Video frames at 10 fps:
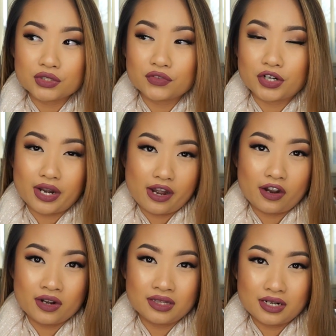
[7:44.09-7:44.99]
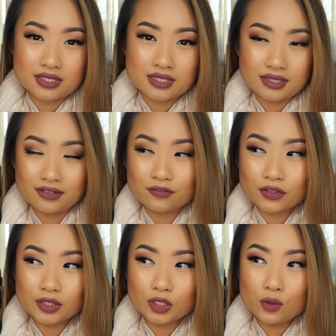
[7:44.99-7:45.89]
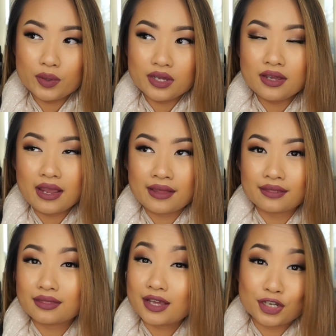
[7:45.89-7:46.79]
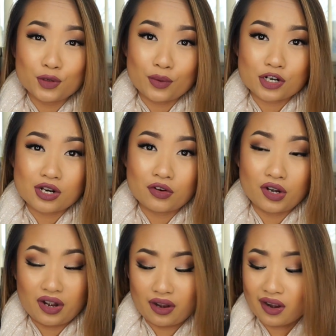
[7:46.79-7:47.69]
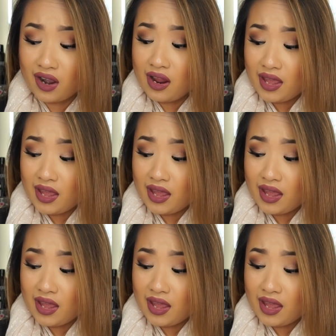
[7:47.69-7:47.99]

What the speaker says: of your hair and let it sit for a little bit, and then you brush out your hair,